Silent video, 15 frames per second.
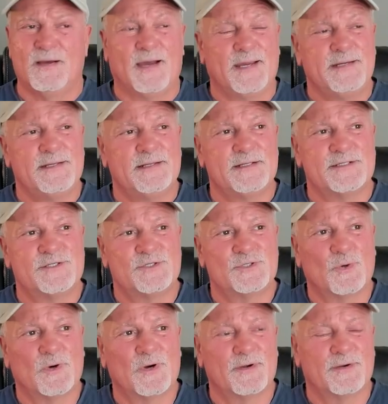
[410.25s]
I did a
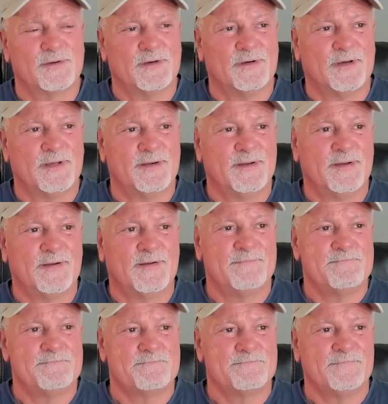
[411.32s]
short
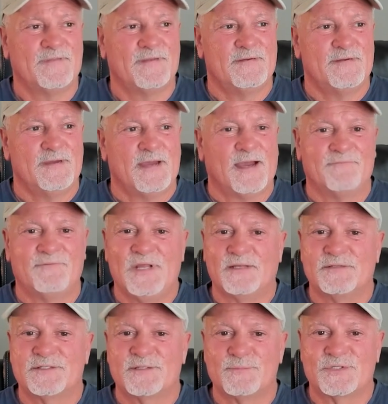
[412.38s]
on... I've
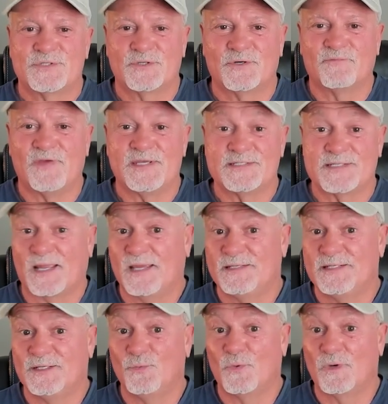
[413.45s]
done some surveys, like I
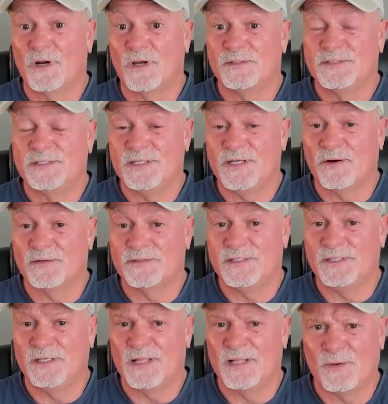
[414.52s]
did one on
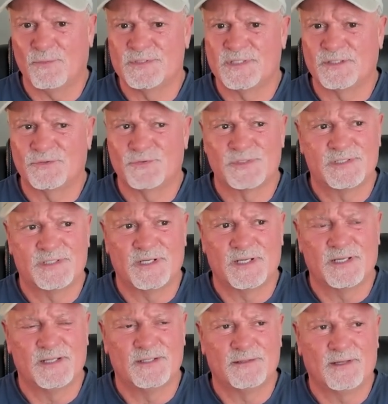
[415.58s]
TRT. That was
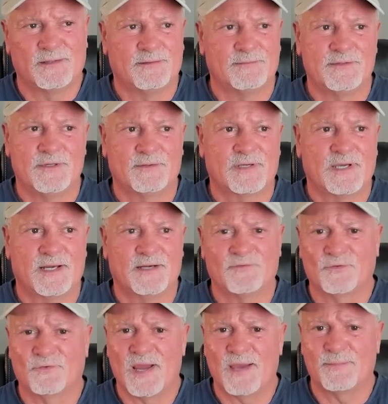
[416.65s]
interesting and, you know, kind
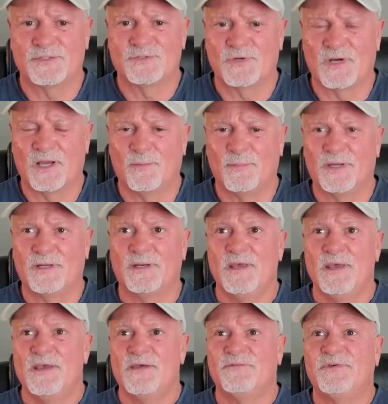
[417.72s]
of a rabbit trail, but
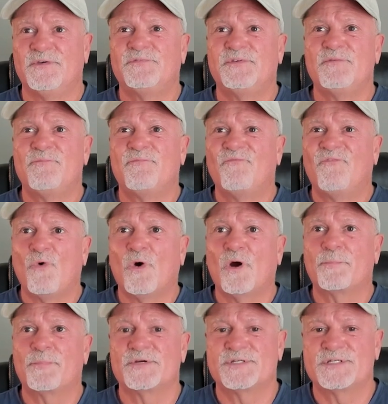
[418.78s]

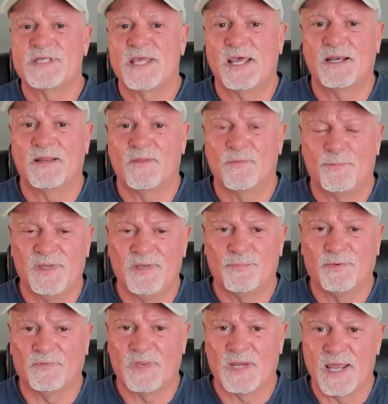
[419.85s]
54% of the
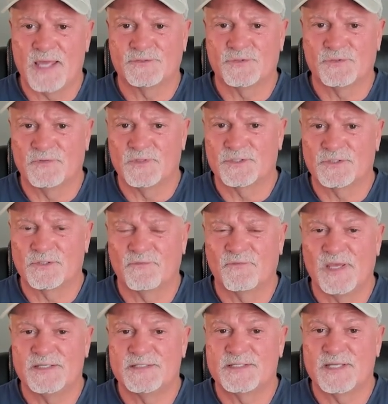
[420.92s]
people that answered the
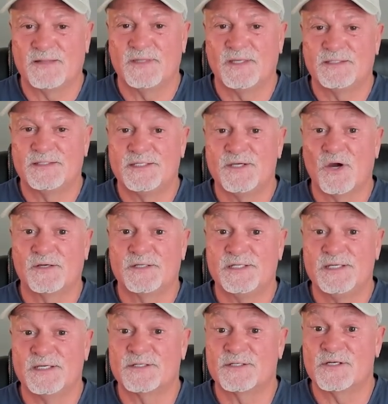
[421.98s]
survey said that
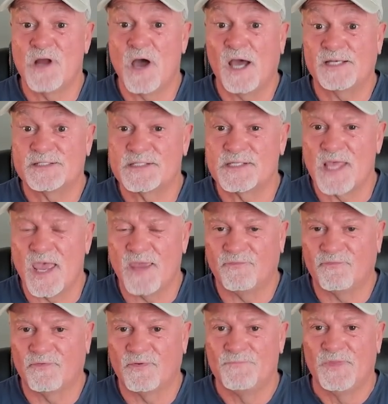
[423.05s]
TRT is not
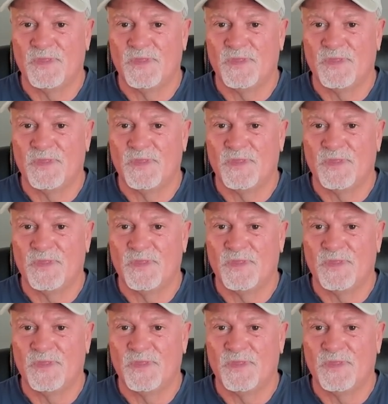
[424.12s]
safe.